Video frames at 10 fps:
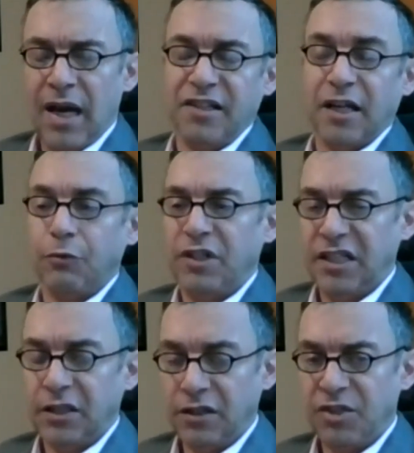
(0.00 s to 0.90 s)
It's not
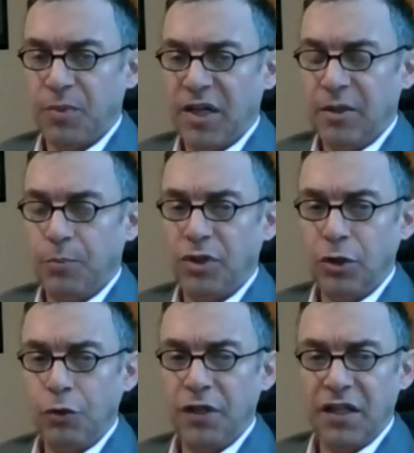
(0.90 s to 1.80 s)
ridiculous, by the
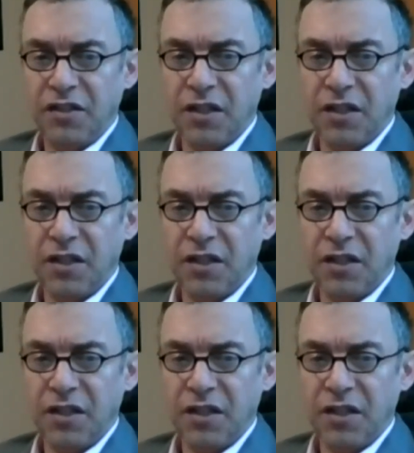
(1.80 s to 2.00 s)
balloon